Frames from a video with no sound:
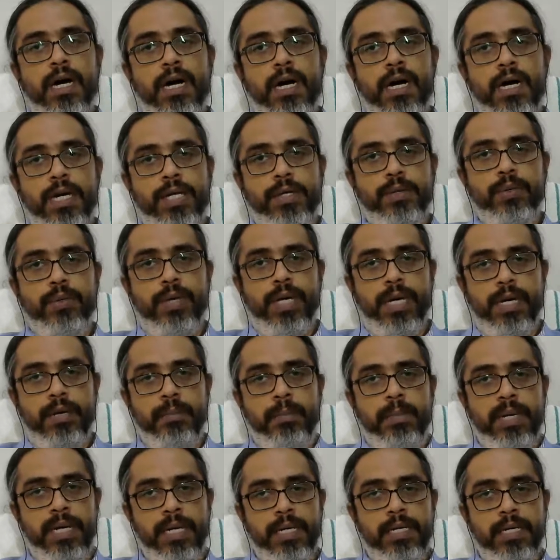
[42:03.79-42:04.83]
You can
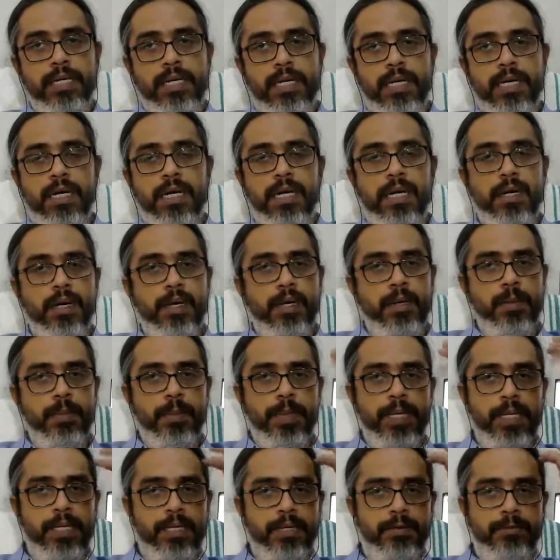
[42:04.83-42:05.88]
build
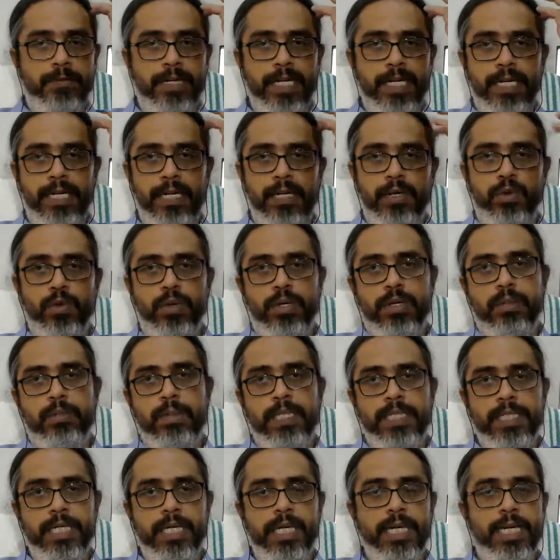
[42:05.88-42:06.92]
a very good
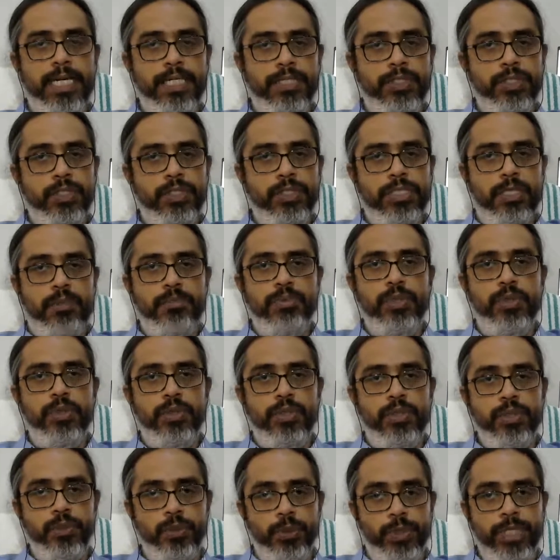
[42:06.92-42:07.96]
machine learning
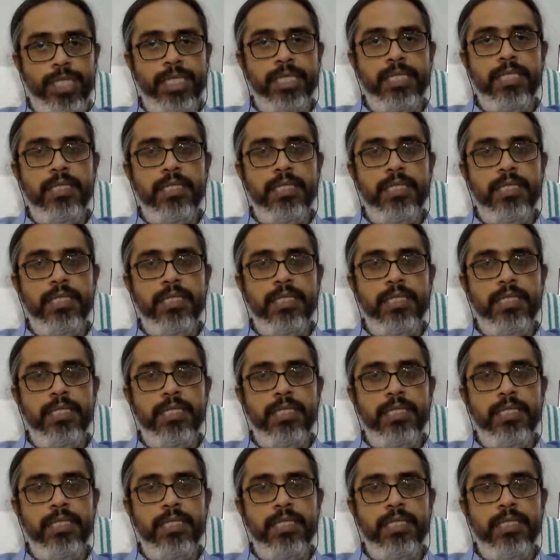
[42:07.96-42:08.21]
systems using